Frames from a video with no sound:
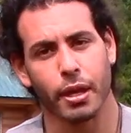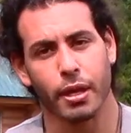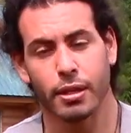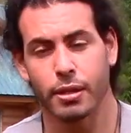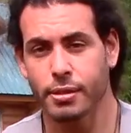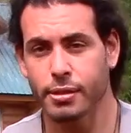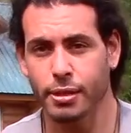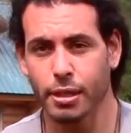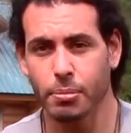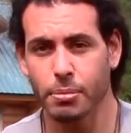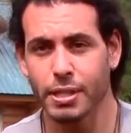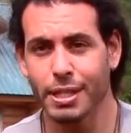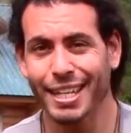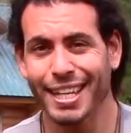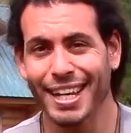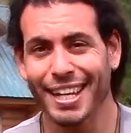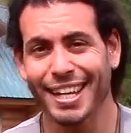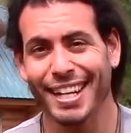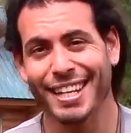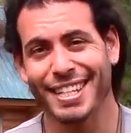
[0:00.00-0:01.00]
Seems they
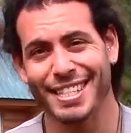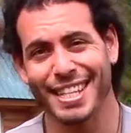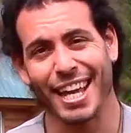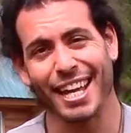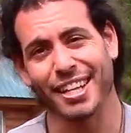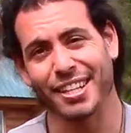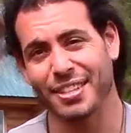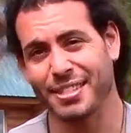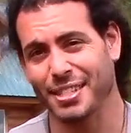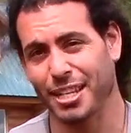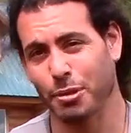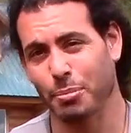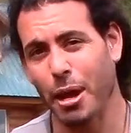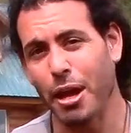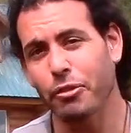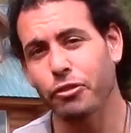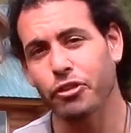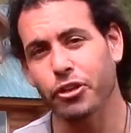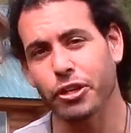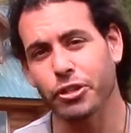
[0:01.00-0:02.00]
get exactly the same
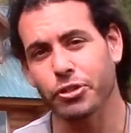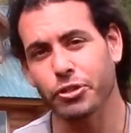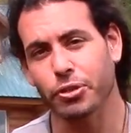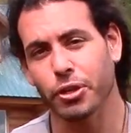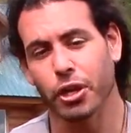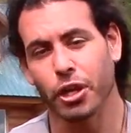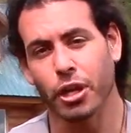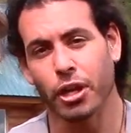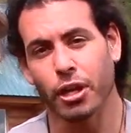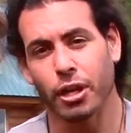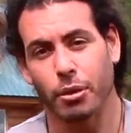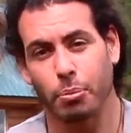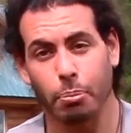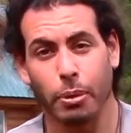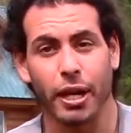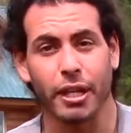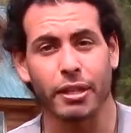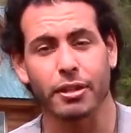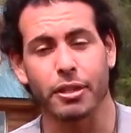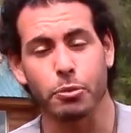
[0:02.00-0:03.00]
average,
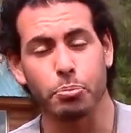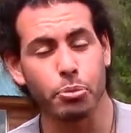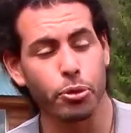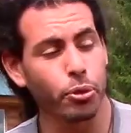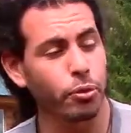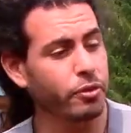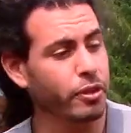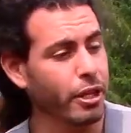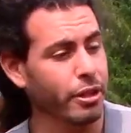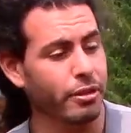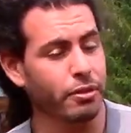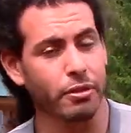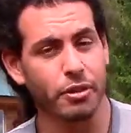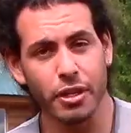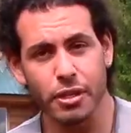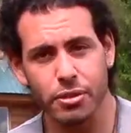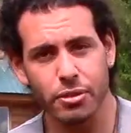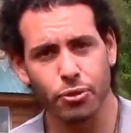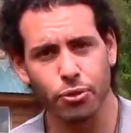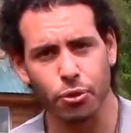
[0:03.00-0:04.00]
but they proved that
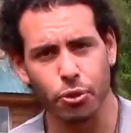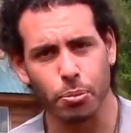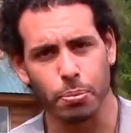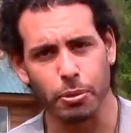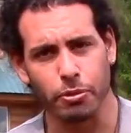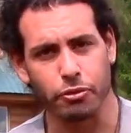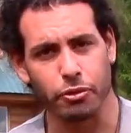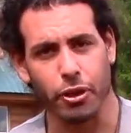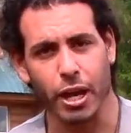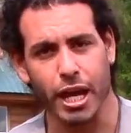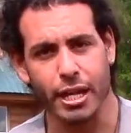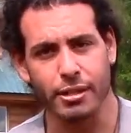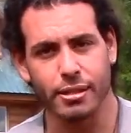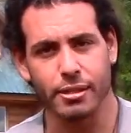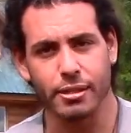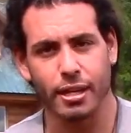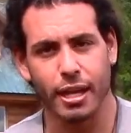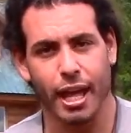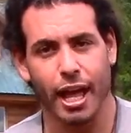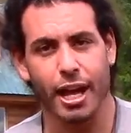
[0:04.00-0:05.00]
this group of
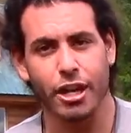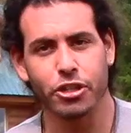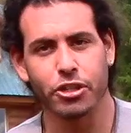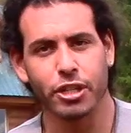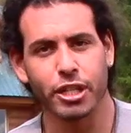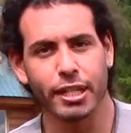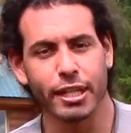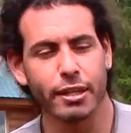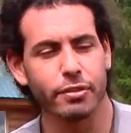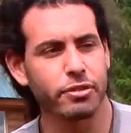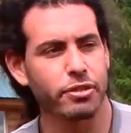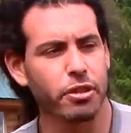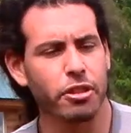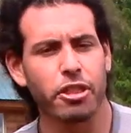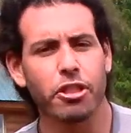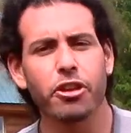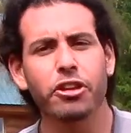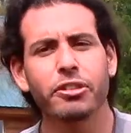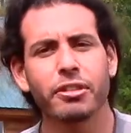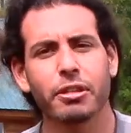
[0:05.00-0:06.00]
rats actually lives
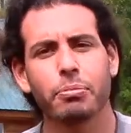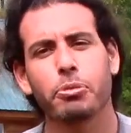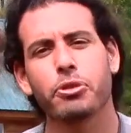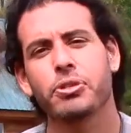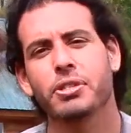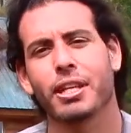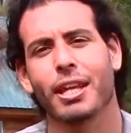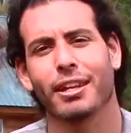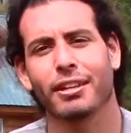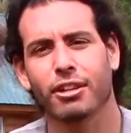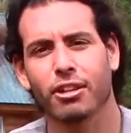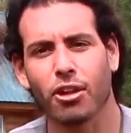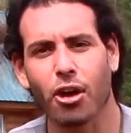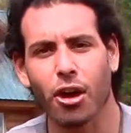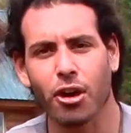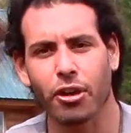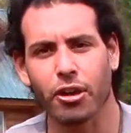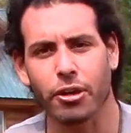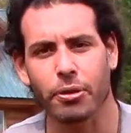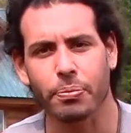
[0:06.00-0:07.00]
30%
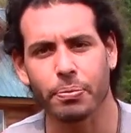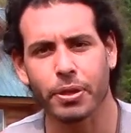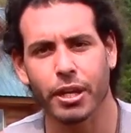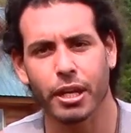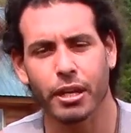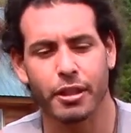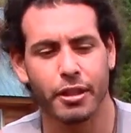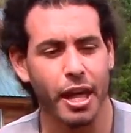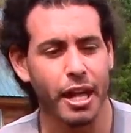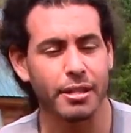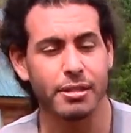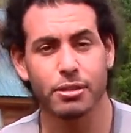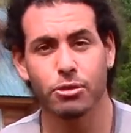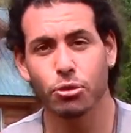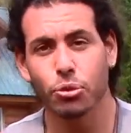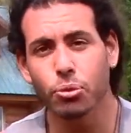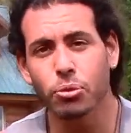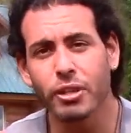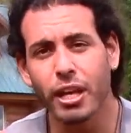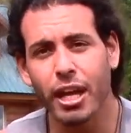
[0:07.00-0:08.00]
longer. That's
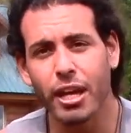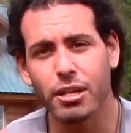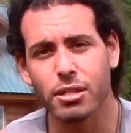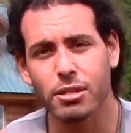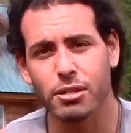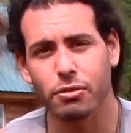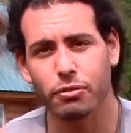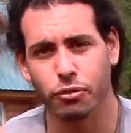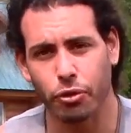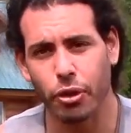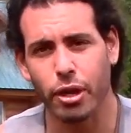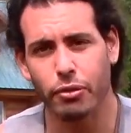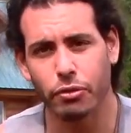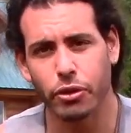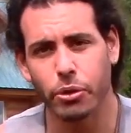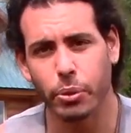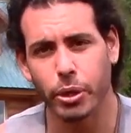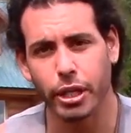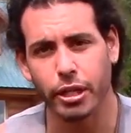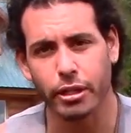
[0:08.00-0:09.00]
two days for every
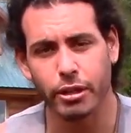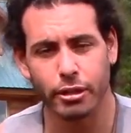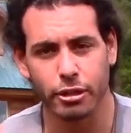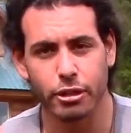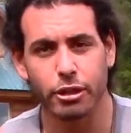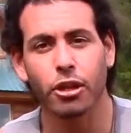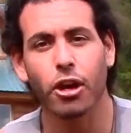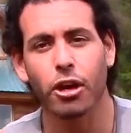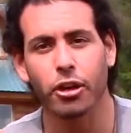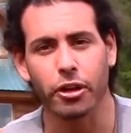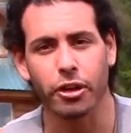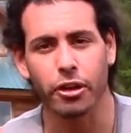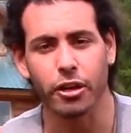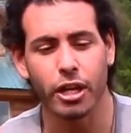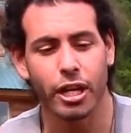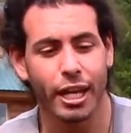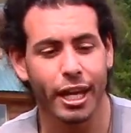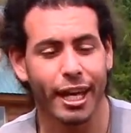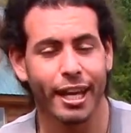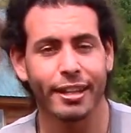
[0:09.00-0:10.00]
week longer,
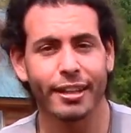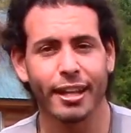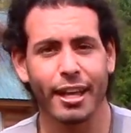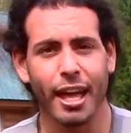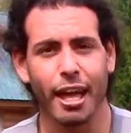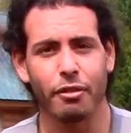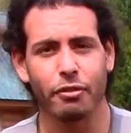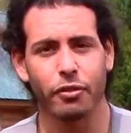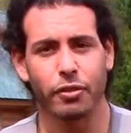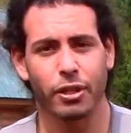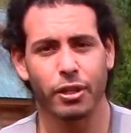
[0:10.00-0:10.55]
and they have